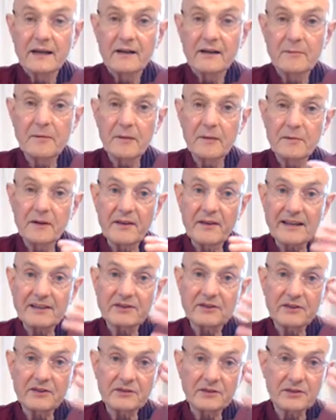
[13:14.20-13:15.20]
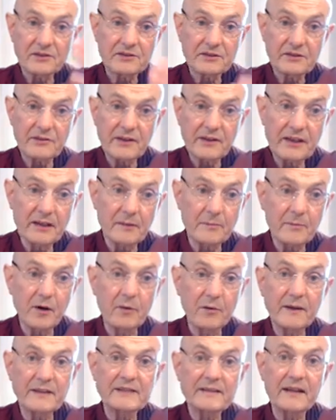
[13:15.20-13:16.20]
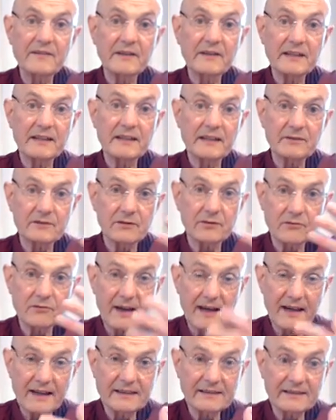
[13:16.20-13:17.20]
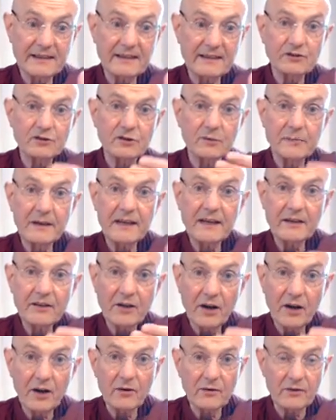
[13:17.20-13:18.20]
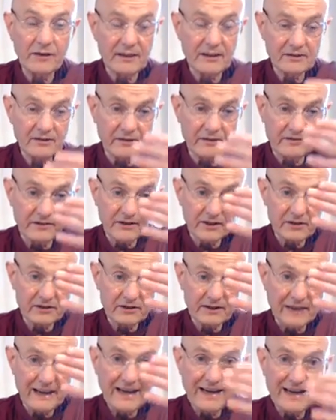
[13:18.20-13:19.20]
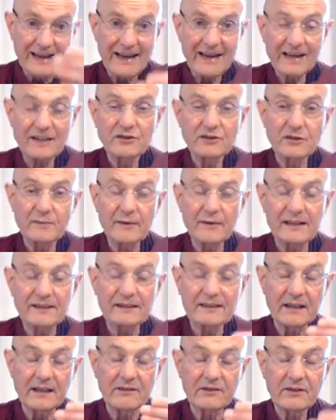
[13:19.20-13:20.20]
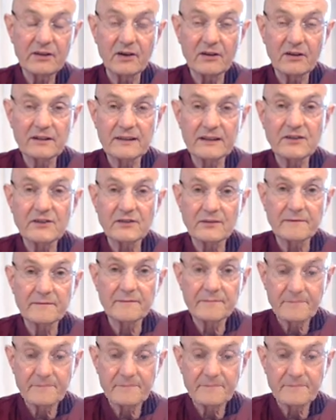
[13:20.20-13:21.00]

Remember, that's just a screen upon which everything is arising to be known. It's the first act, you might say, of cognition.